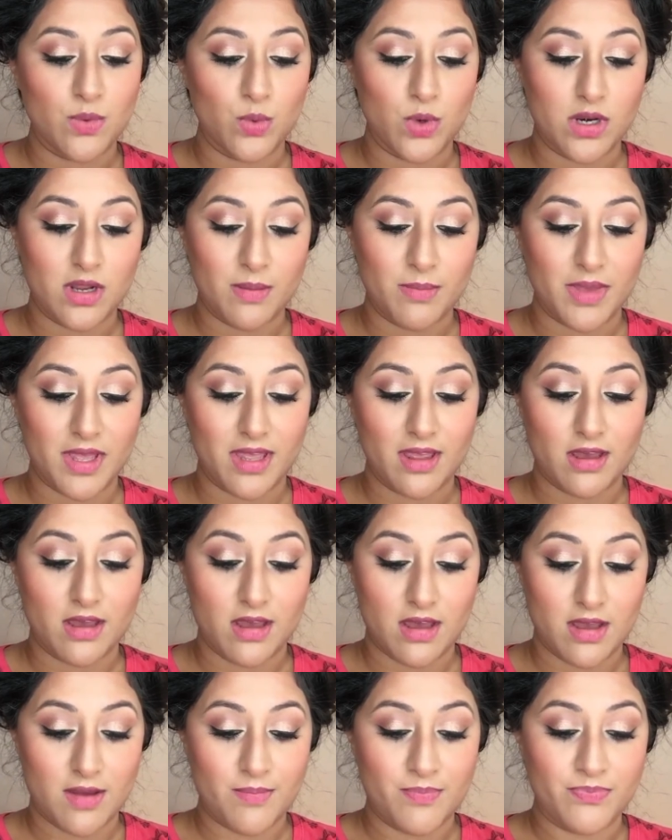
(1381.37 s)
one
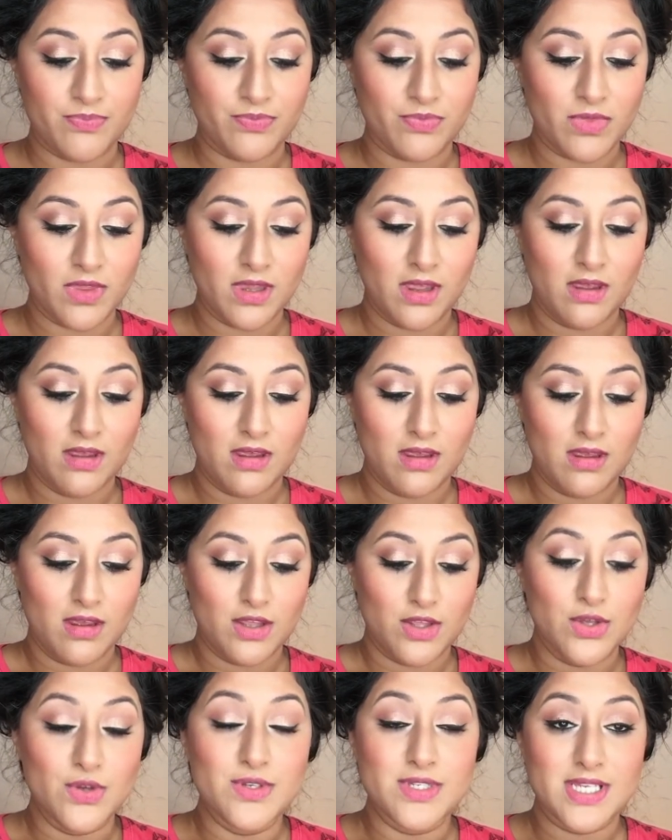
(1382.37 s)
I'm
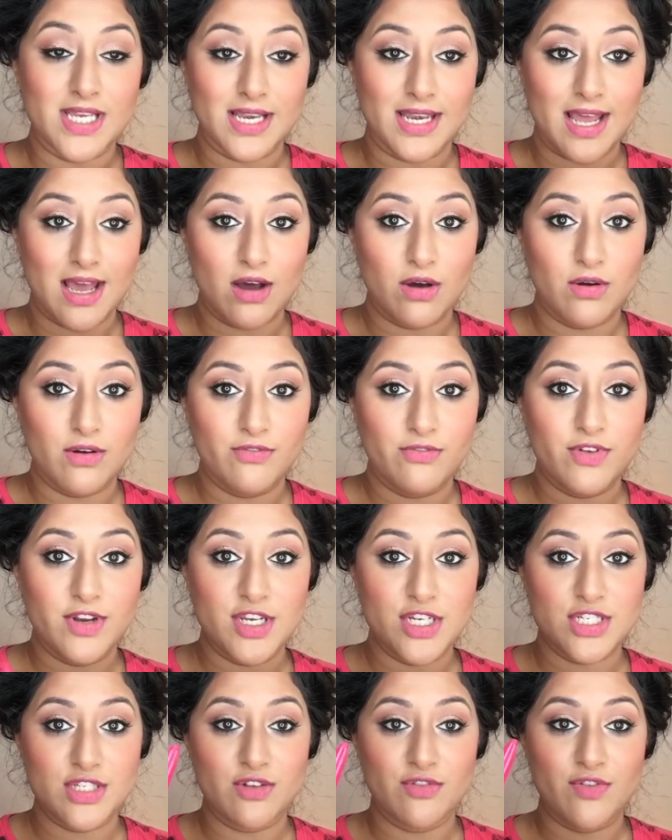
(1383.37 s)
using now. I've
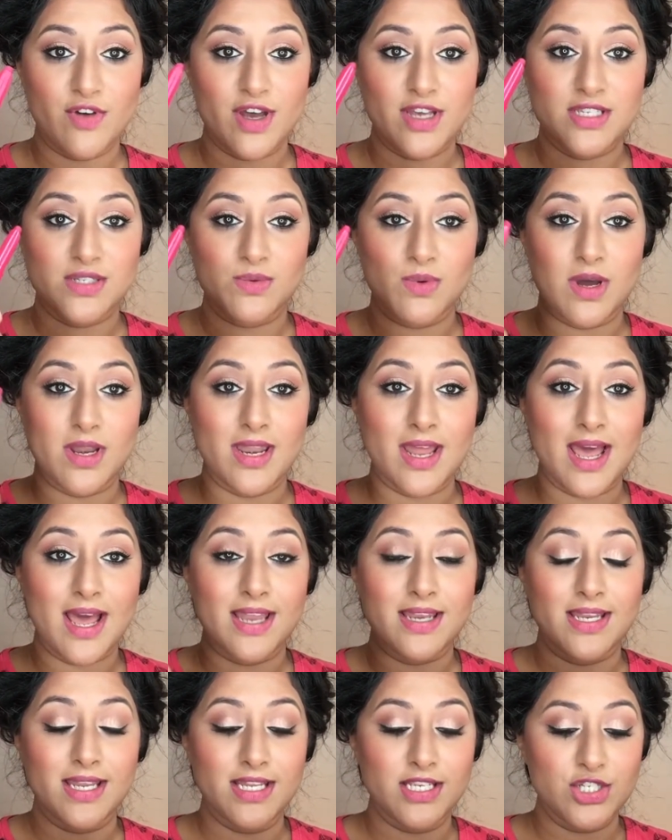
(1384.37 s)
finished the first one,
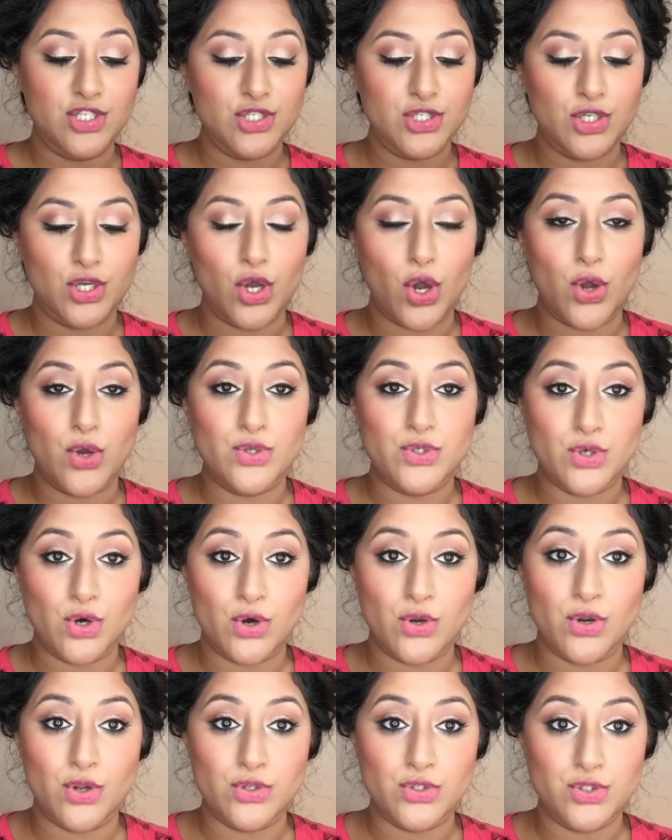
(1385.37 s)
and it just goes
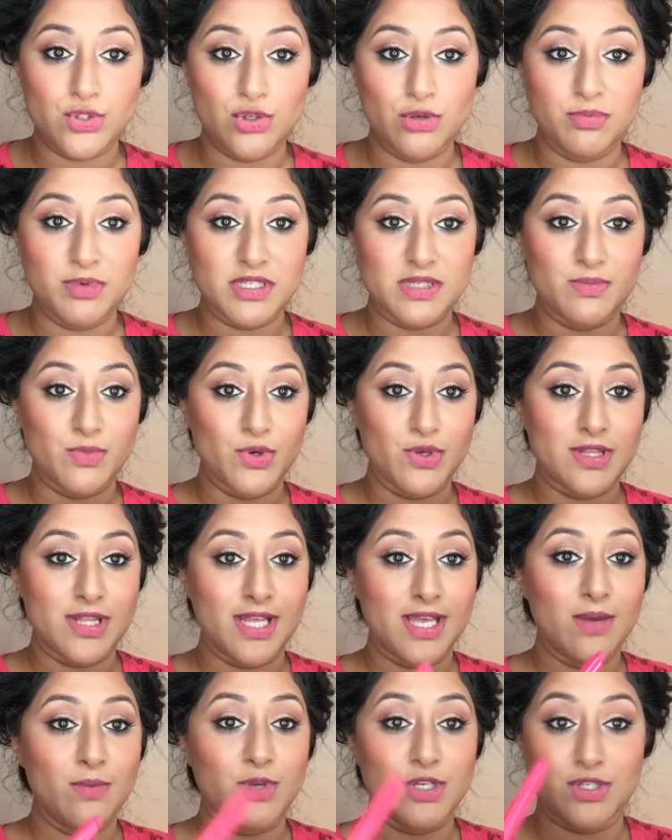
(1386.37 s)
on super
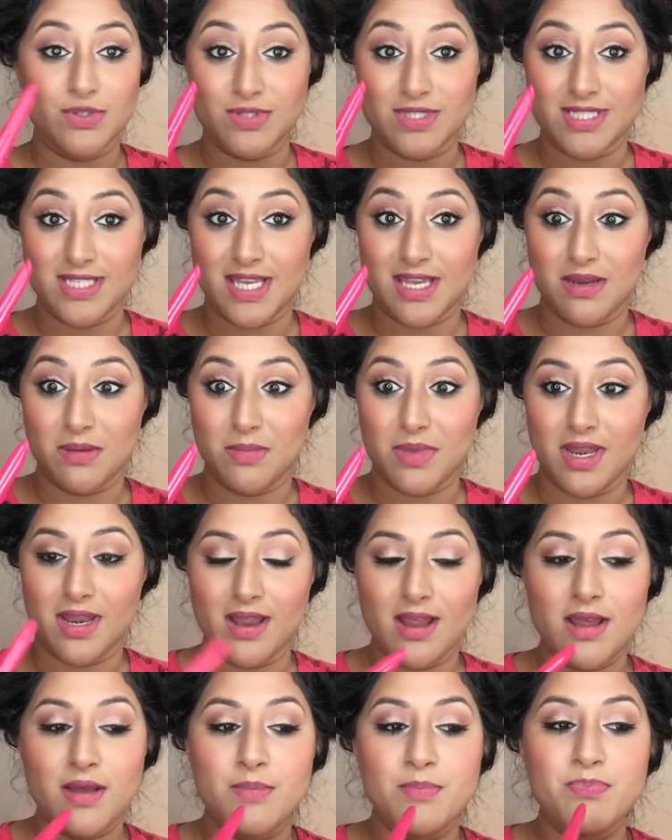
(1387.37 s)
smoothly, which you'll see in a
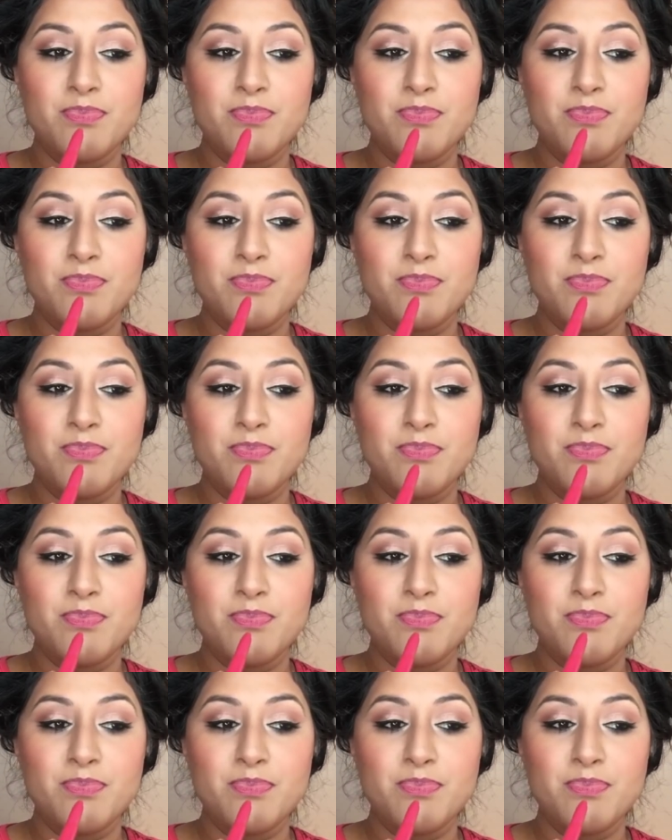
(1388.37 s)
minute.